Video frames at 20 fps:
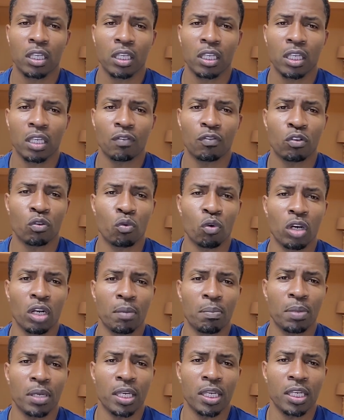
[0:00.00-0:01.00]
If you want
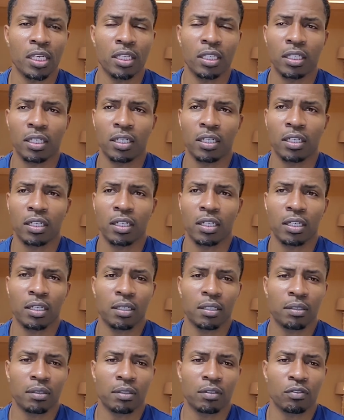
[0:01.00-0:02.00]

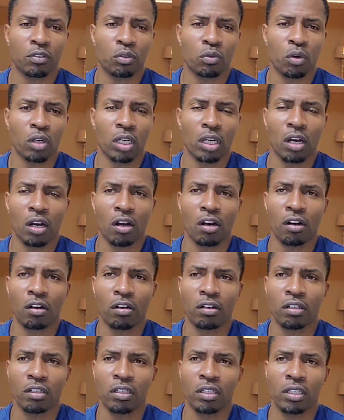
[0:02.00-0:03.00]
to
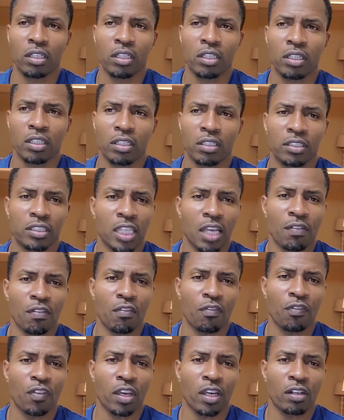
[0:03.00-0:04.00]
earn 7
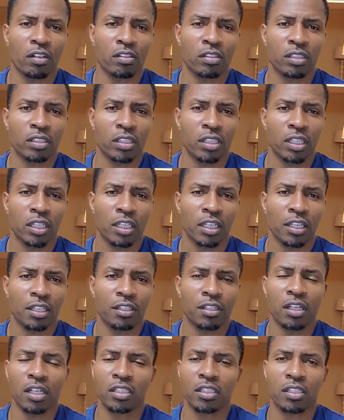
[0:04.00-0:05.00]
figures,
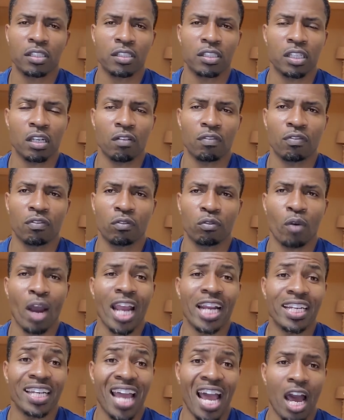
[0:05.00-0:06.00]
conduct yourself
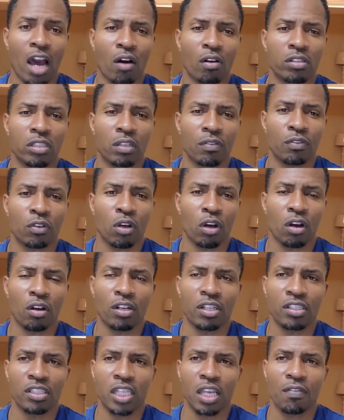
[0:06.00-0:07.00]
right now as if you're
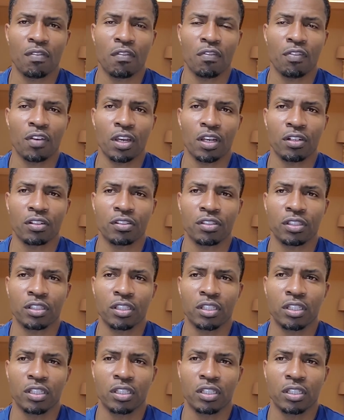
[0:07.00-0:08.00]
earning 7 figures,
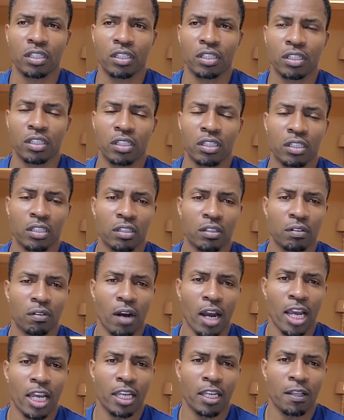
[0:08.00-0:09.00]

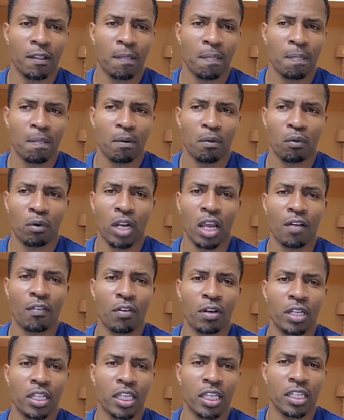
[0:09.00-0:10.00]
right? Whatever
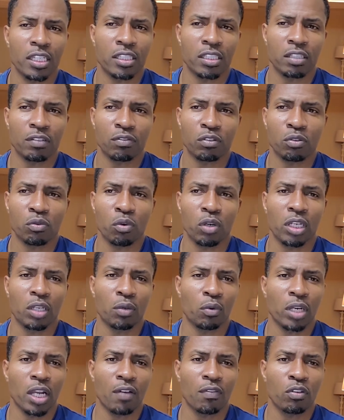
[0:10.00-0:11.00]
it is,
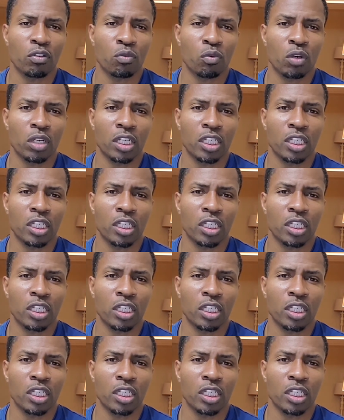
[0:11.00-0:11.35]
whatever you want to